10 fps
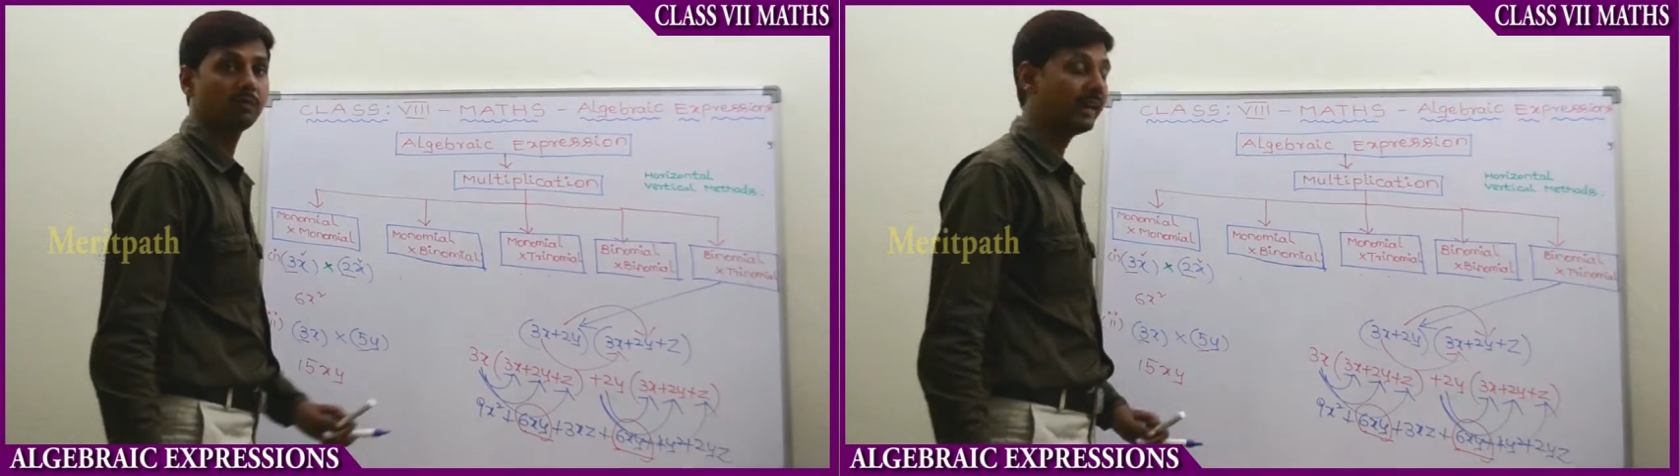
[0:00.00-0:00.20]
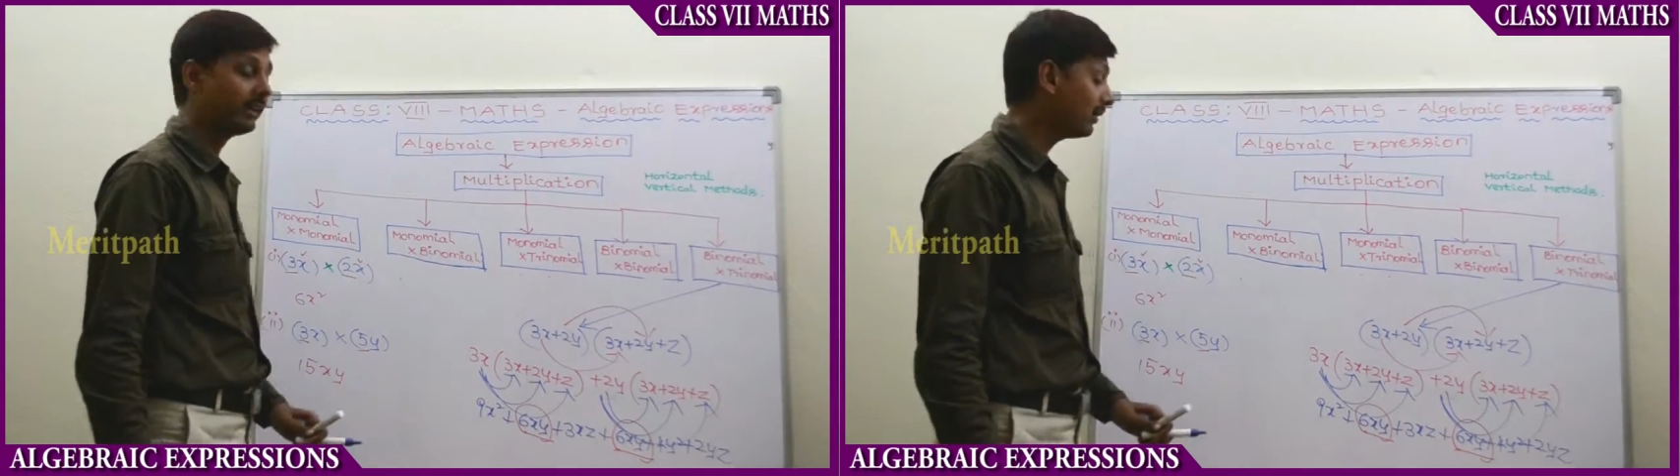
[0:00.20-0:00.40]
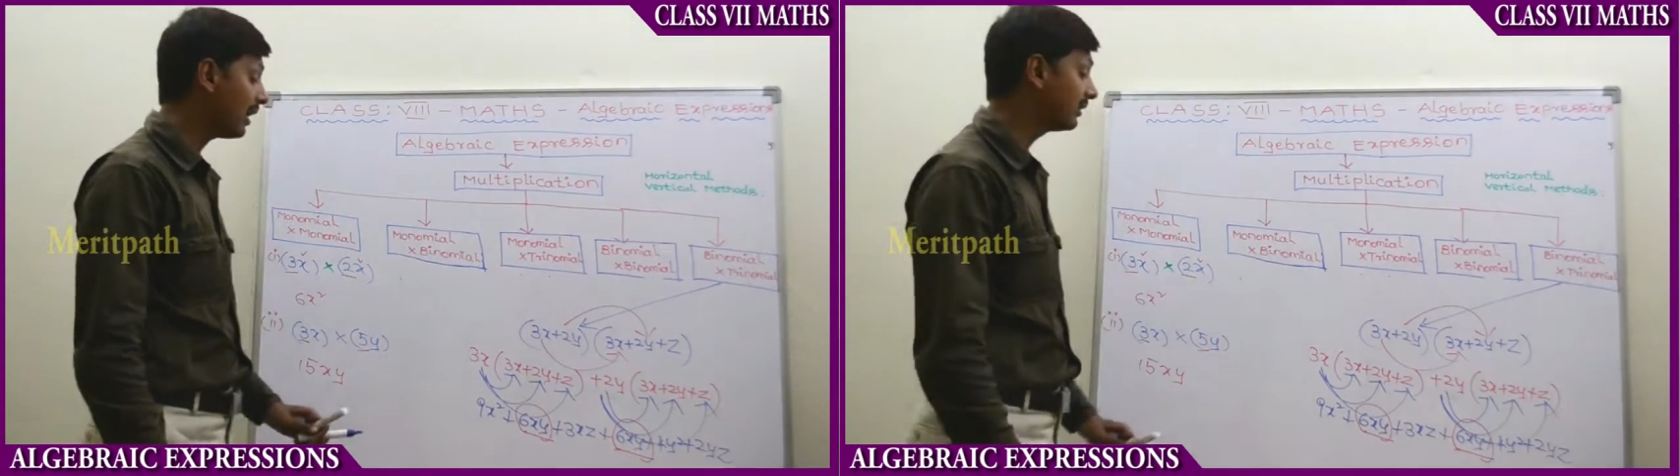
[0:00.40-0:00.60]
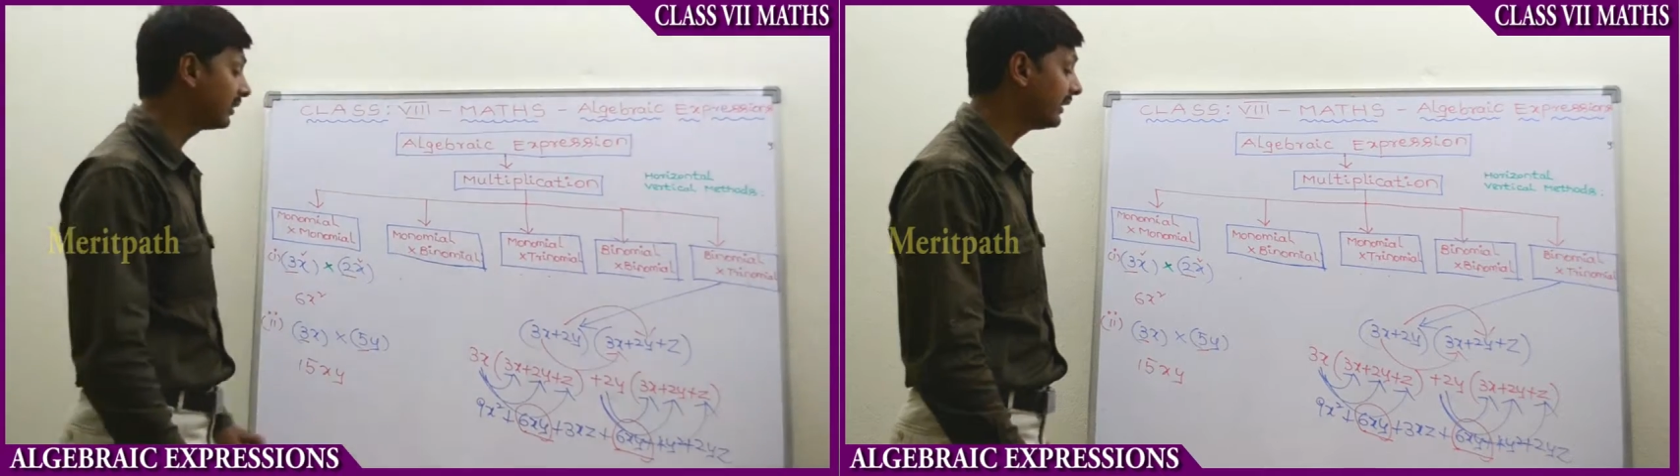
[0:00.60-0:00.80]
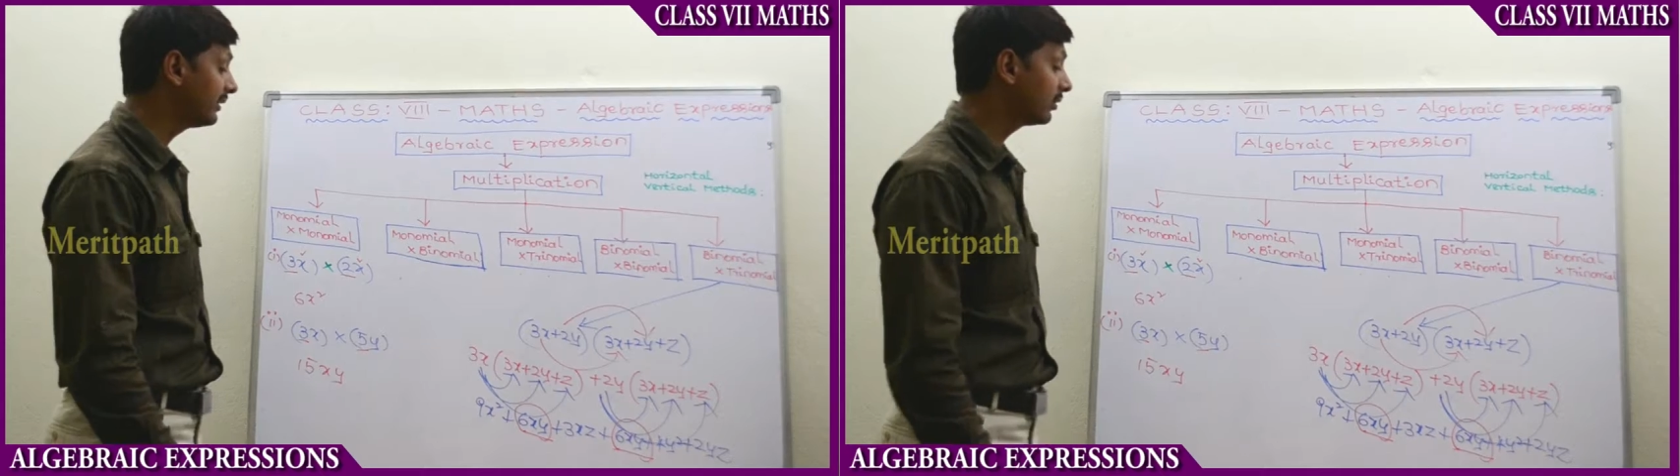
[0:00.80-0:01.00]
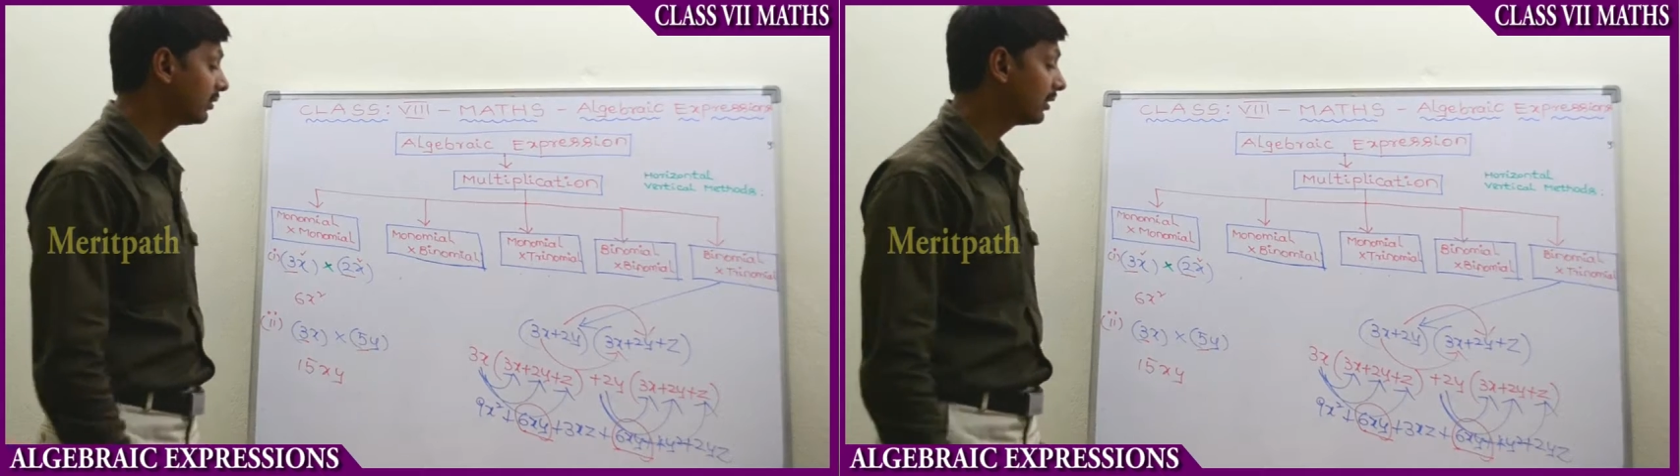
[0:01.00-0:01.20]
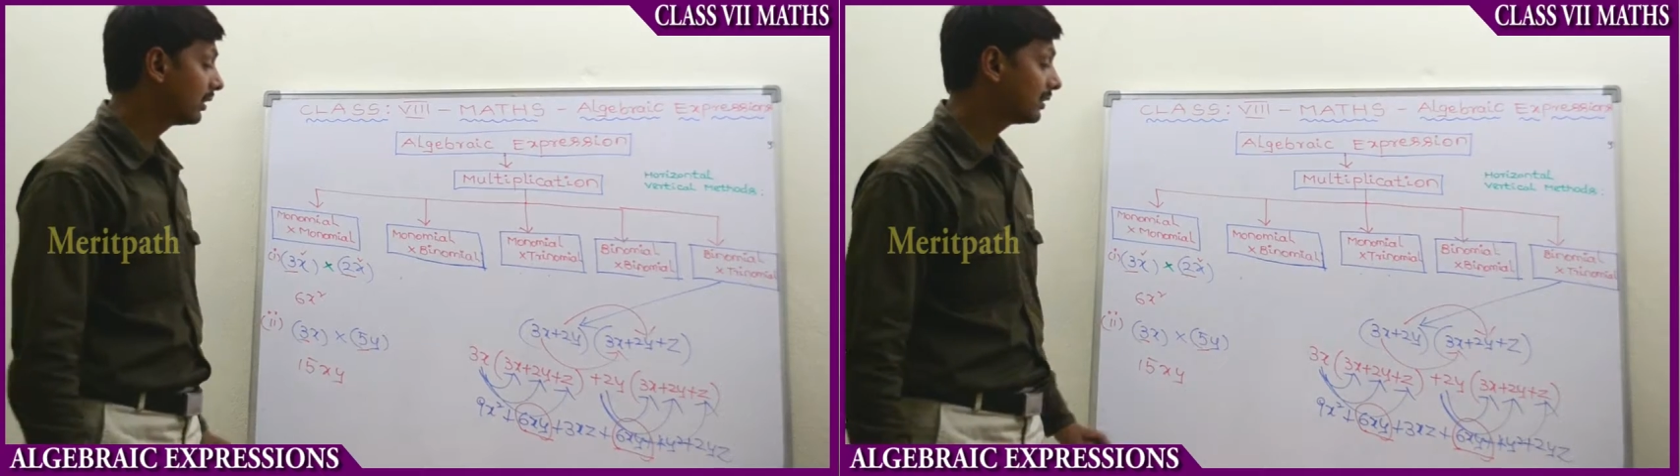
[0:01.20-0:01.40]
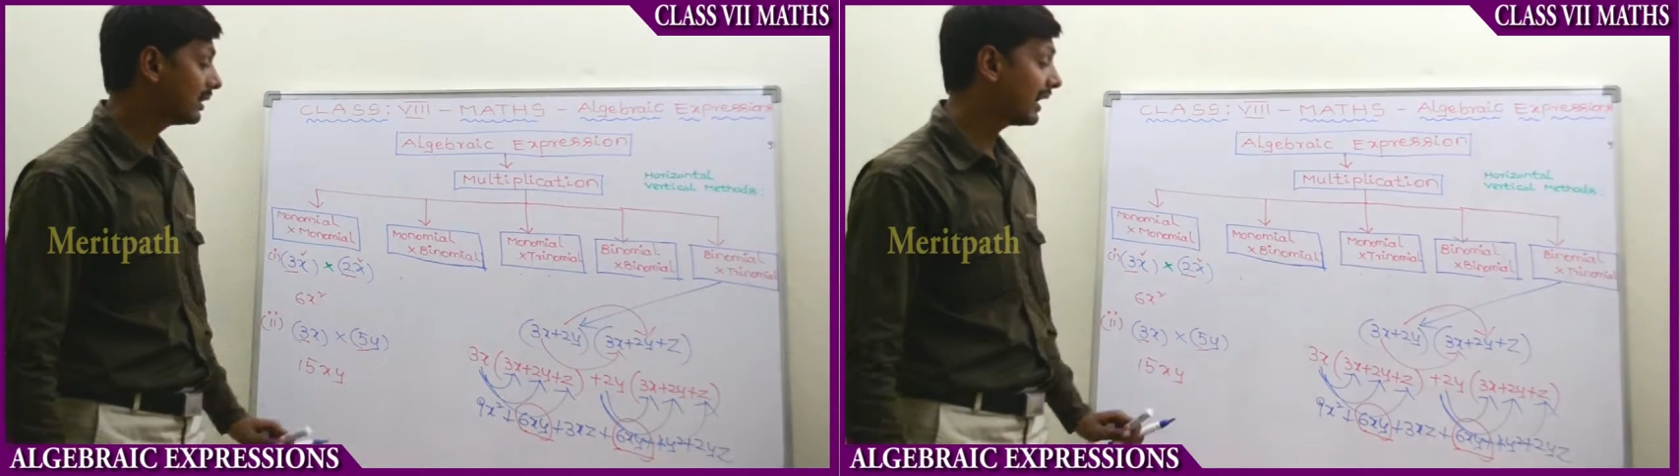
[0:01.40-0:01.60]
final answer is
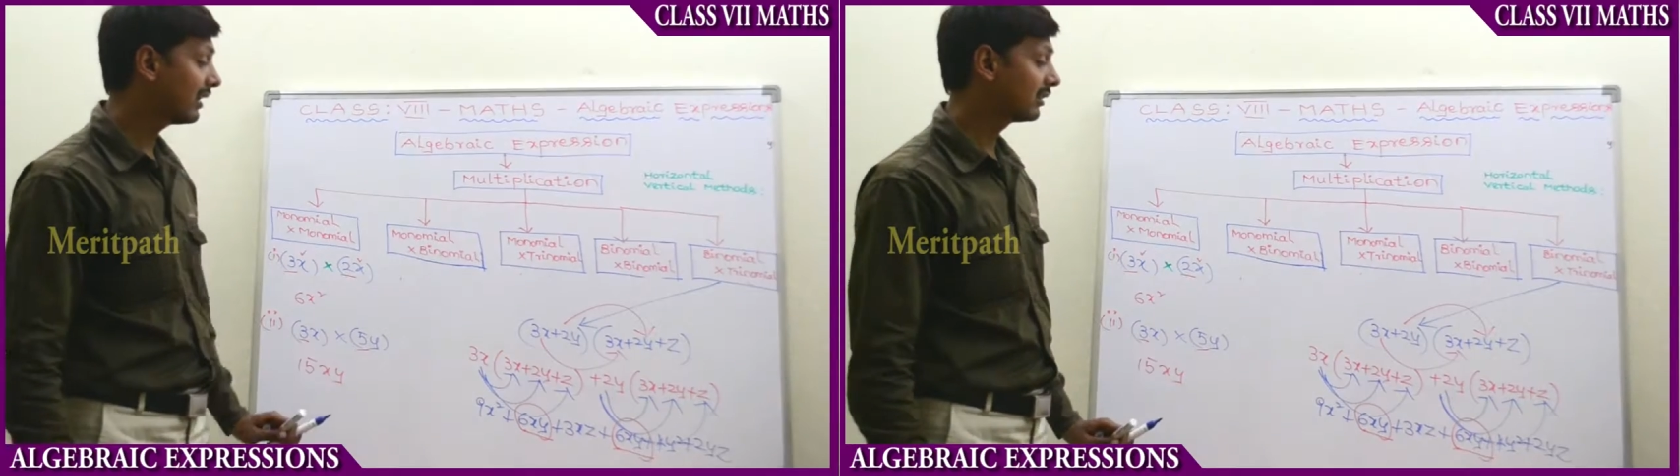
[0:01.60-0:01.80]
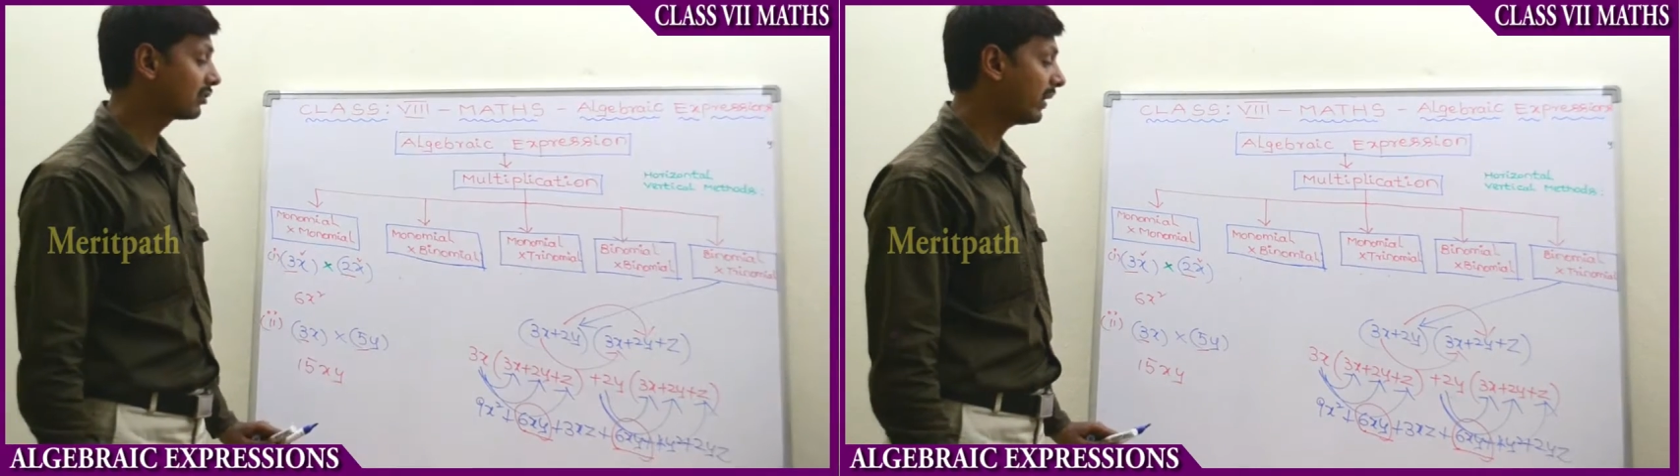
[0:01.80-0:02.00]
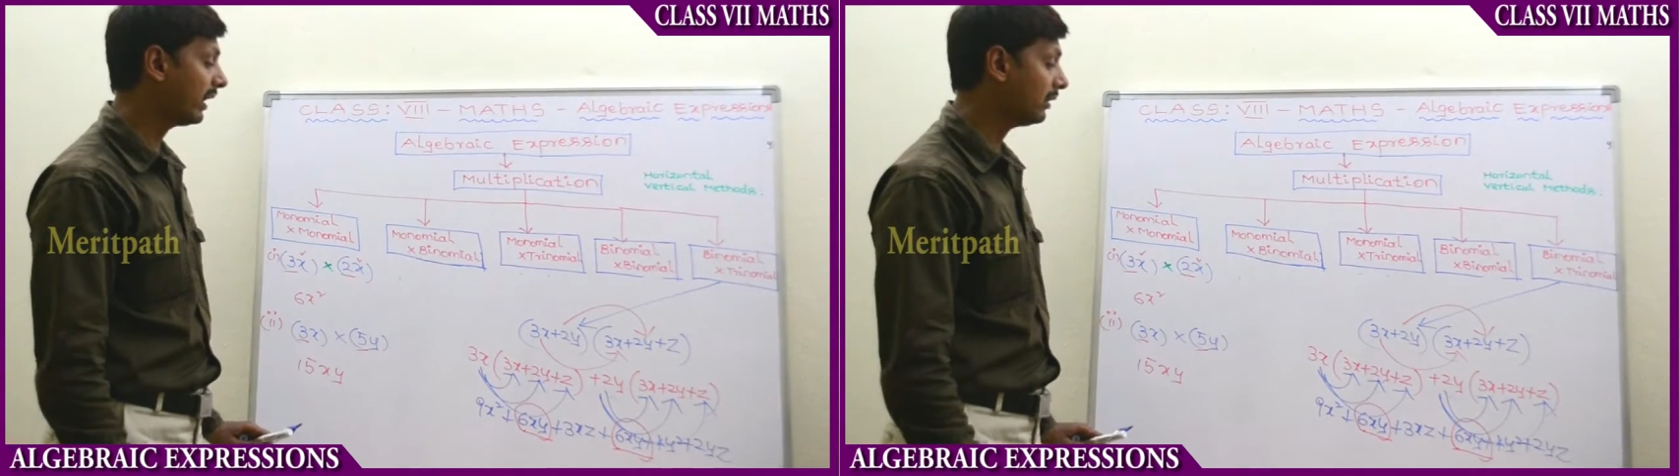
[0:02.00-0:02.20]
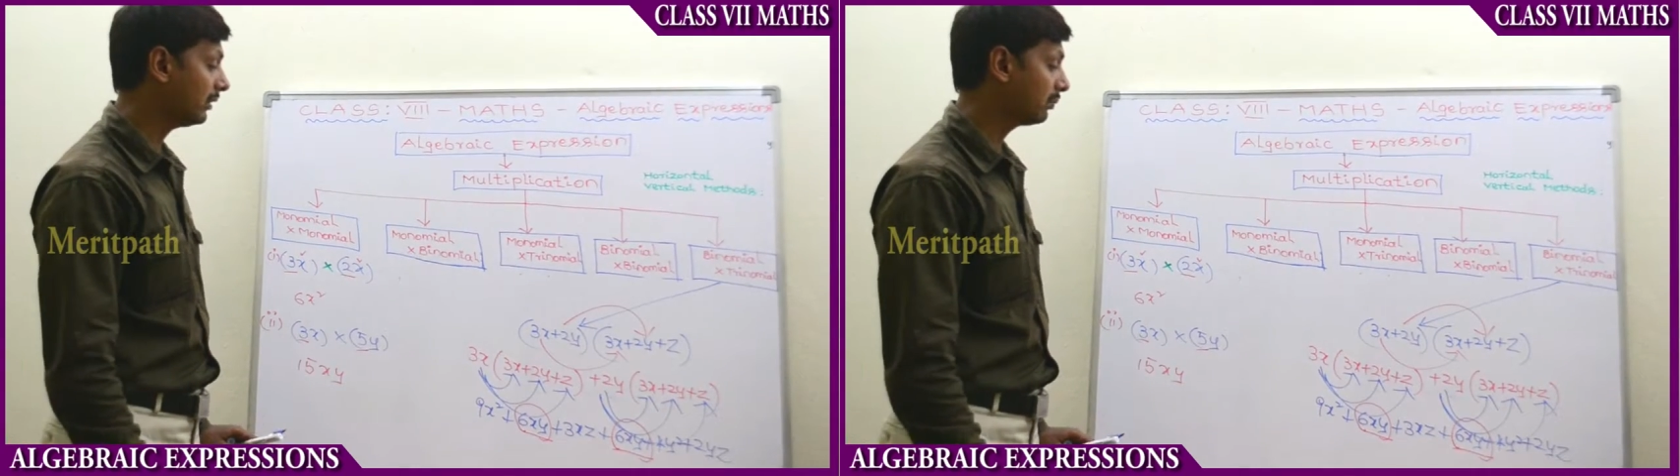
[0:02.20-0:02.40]
9x squared